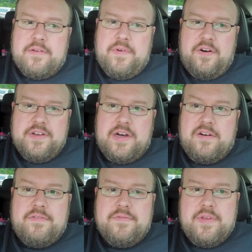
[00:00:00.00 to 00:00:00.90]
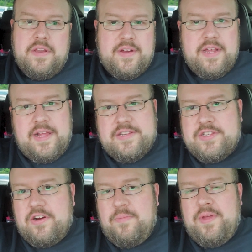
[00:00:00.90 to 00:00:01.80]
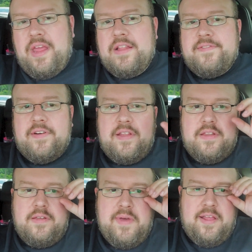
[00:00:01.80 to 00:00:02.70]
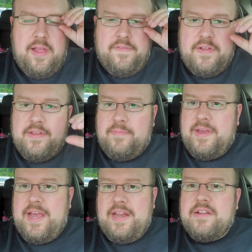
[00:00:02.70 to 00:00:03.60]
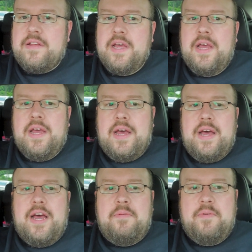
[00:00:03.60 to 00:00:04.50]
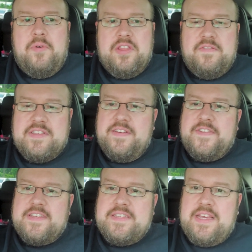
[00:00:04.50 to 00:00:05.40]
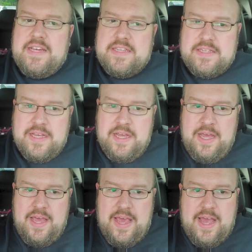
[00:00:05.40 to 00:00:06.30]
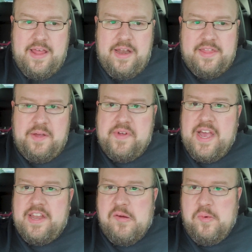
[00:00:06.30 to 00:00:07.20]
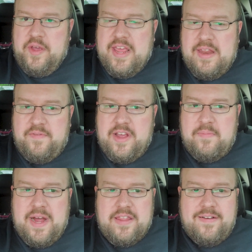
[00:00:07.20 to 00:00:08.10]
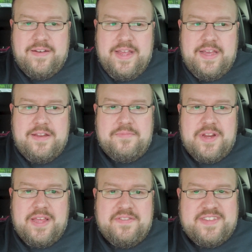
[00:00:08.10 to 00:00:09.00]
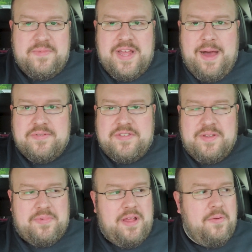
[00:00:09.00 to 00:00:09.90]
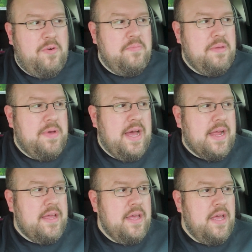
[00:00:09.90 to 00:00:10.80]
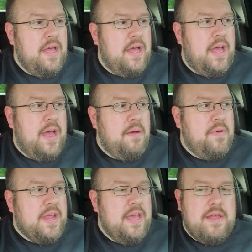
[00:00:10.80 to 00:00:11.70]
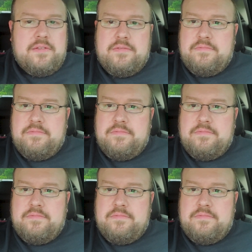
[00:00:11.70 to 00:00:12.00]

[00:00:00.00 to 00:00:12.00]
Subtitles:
all in all, again, that's just our opinions on it. You may love it, you may hate it. But both of us give it a 6, and I think we kind of know what we get if we go back there again. But again, with some of the options, it probably won't be back. But again,